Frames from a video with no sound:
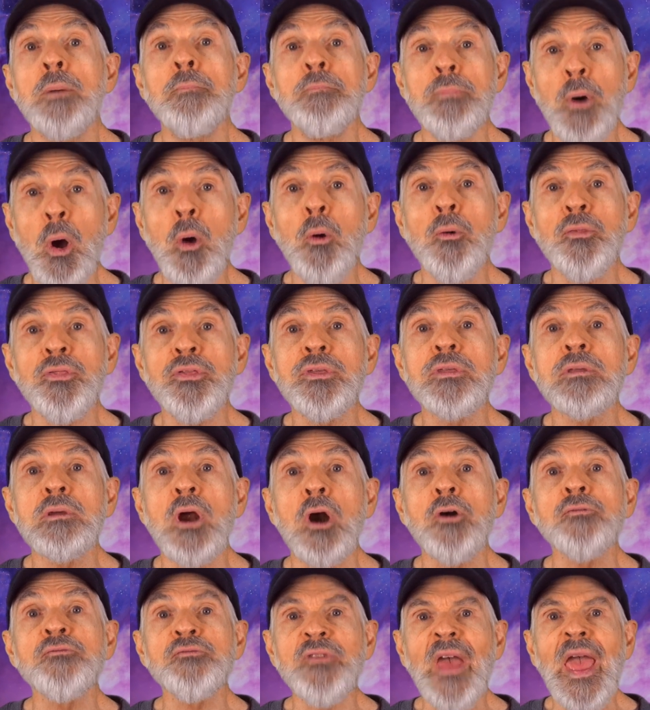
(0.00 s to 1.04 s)
Both
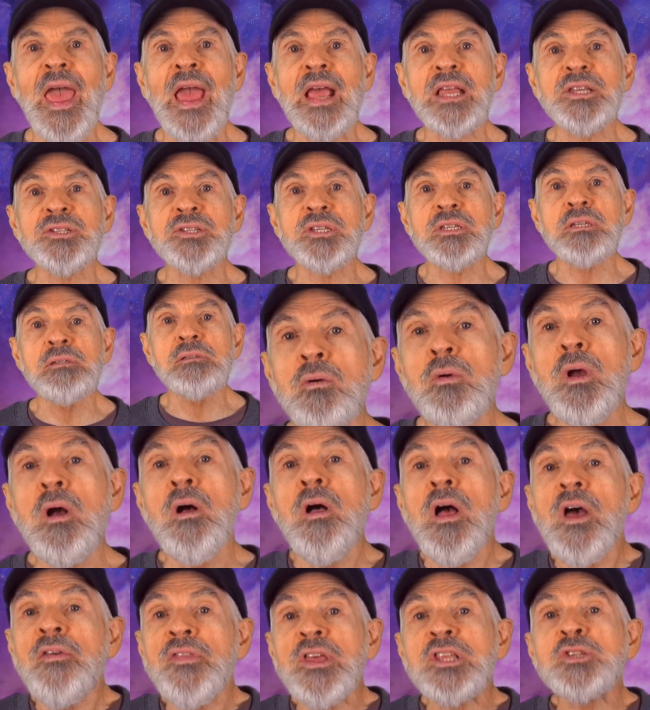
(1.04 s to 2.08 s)
are facts.
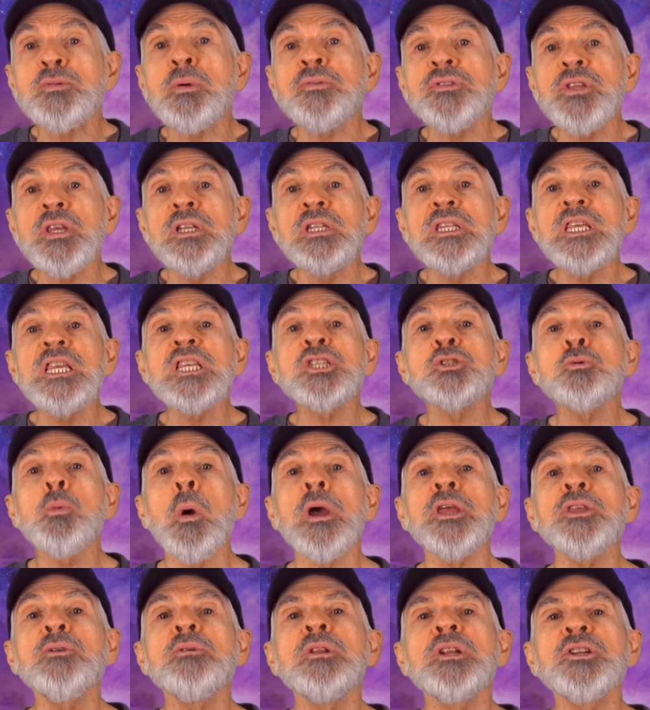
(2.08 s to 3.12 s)
Well, that's what the elites
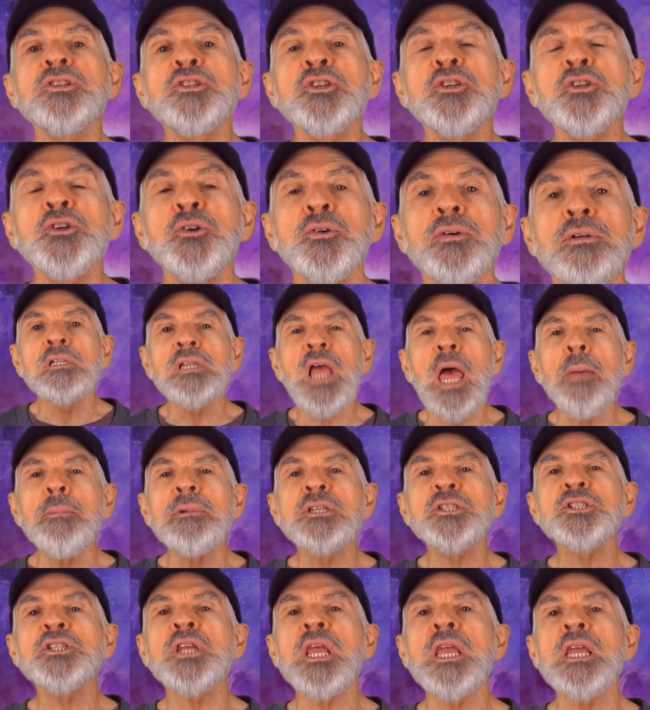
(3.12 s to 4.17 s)
want you to do.
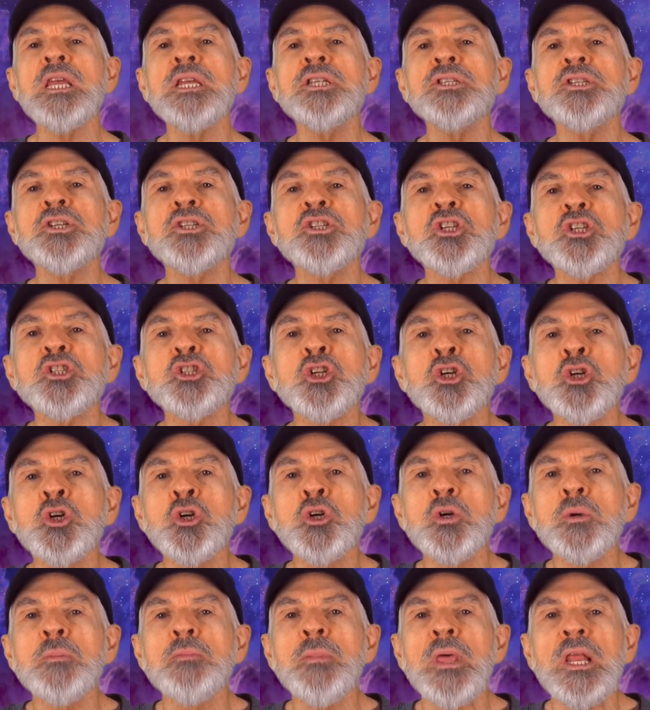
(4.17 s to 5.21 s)
Climate change is a
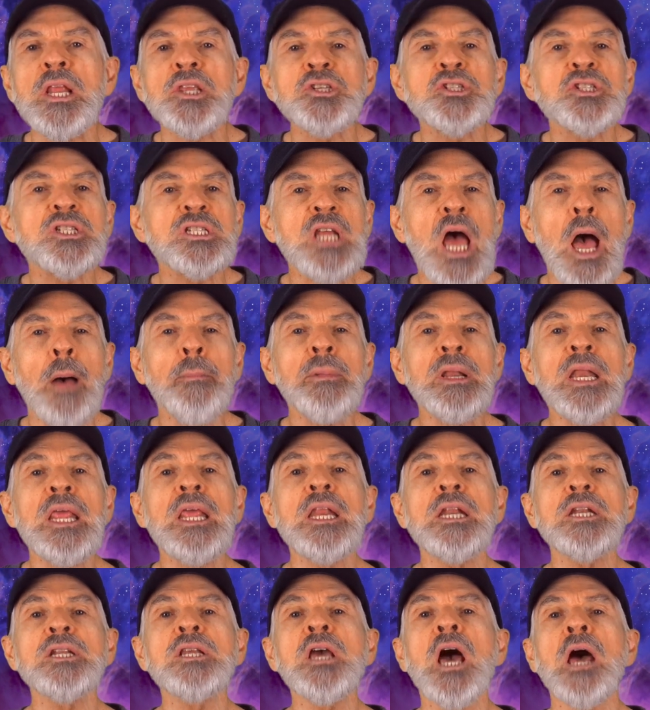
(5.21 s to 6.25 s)
term that has
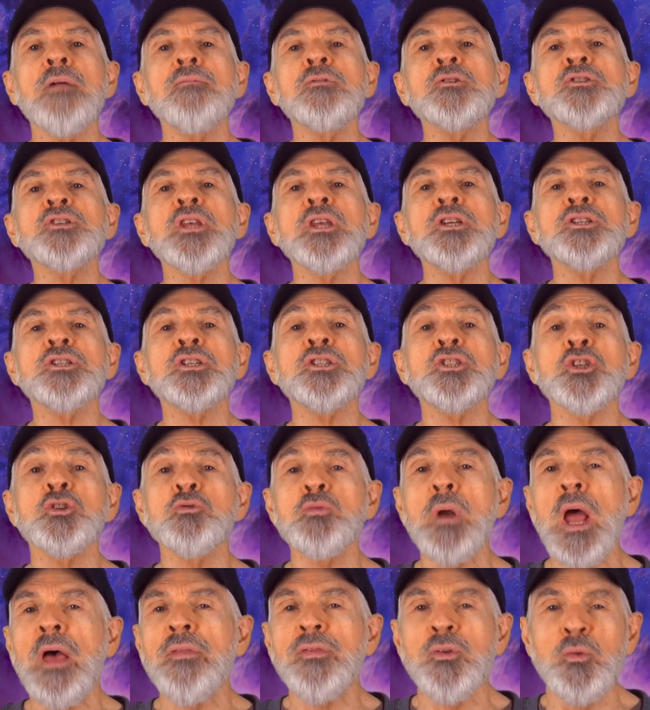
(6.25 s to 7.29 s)
dominated conversations
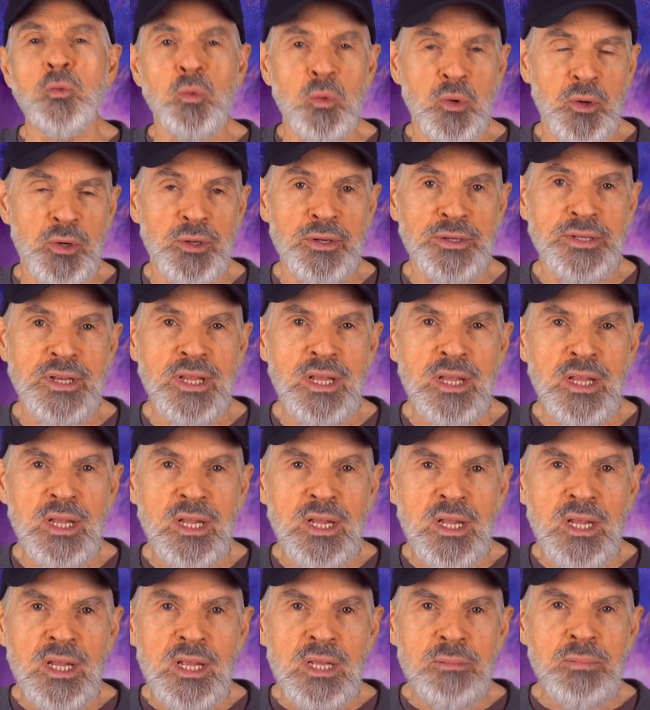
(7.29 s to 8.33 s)
around the world.
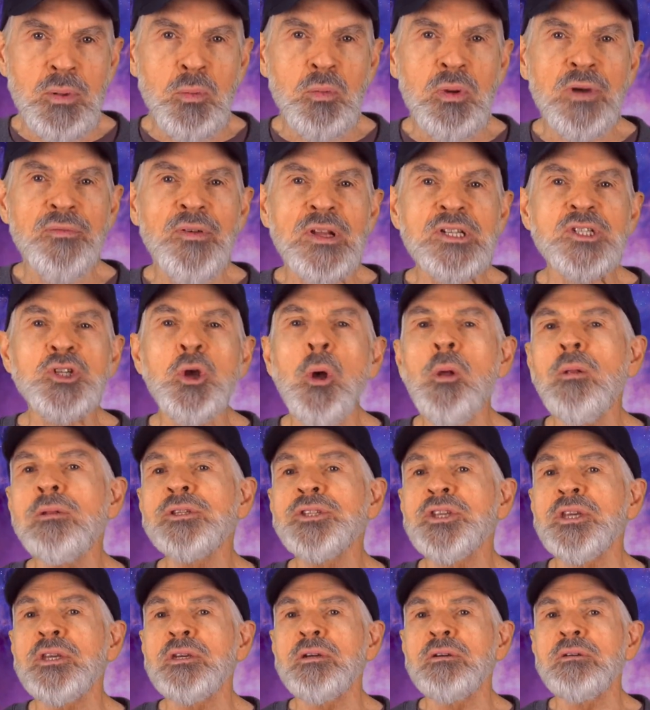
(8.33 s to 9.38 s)
But what if I
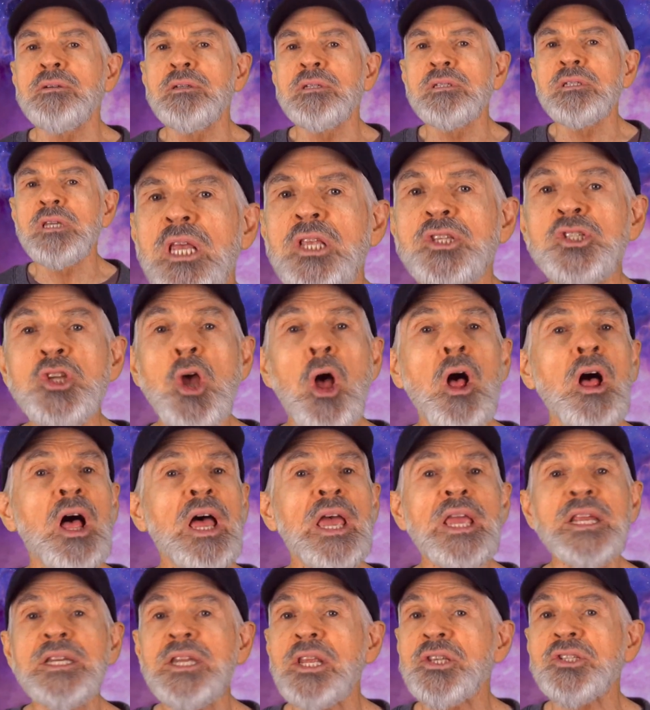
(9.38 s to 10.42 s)
told you it's all
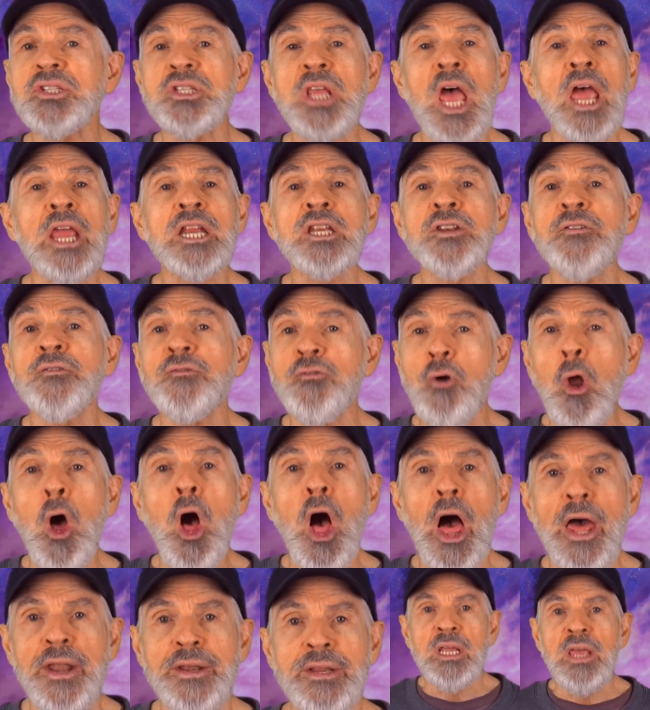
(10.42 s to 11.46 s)
a designed
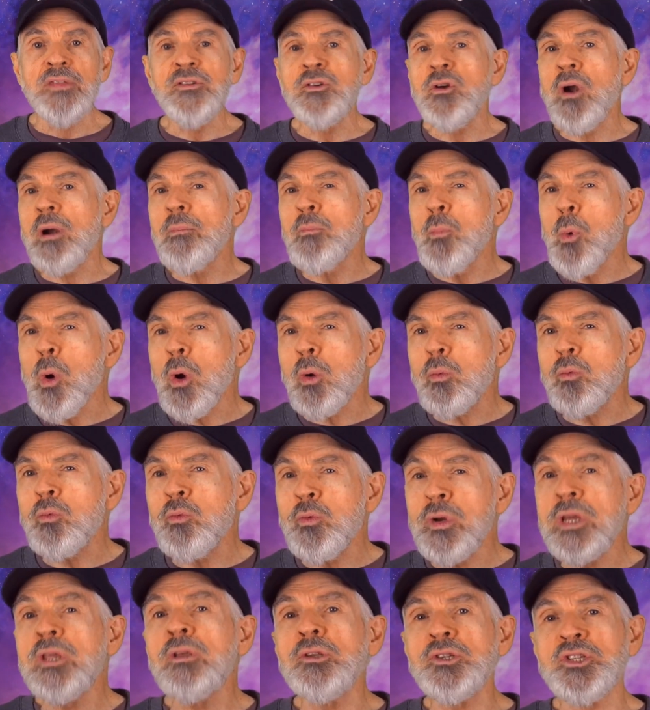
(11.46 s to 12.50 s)
fraud? And there are more
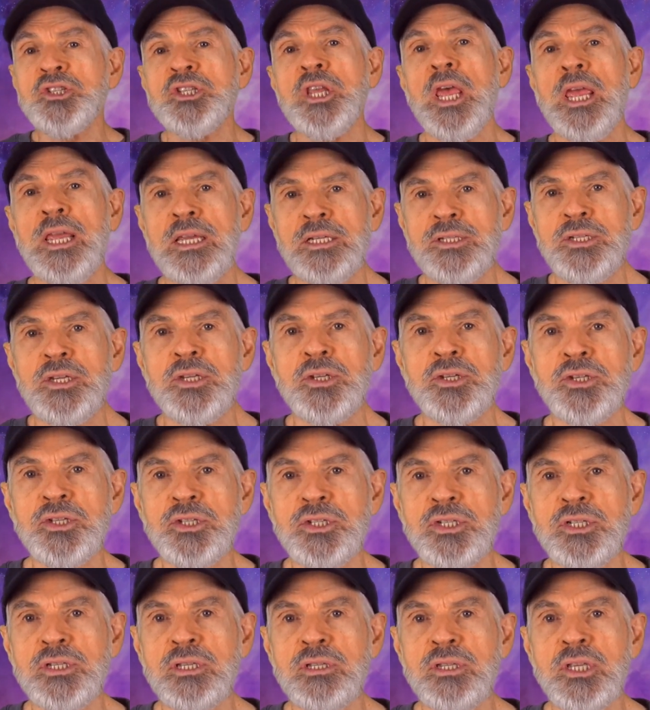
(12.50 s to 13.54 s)
real
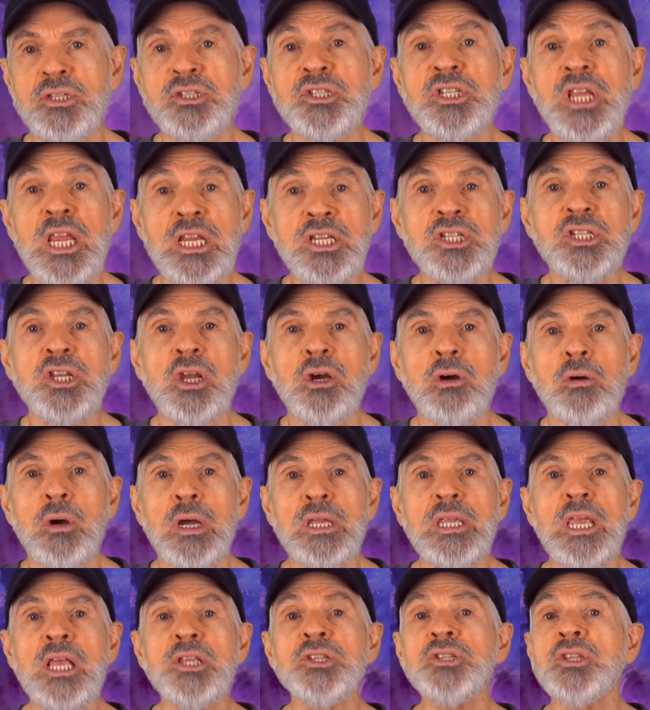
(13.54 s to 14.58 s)
scientists that say so
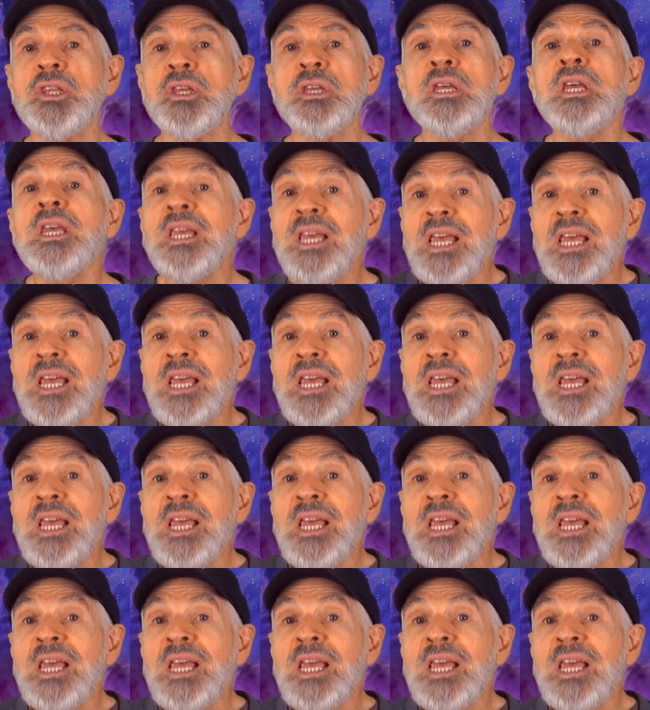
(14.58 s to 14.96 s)
against the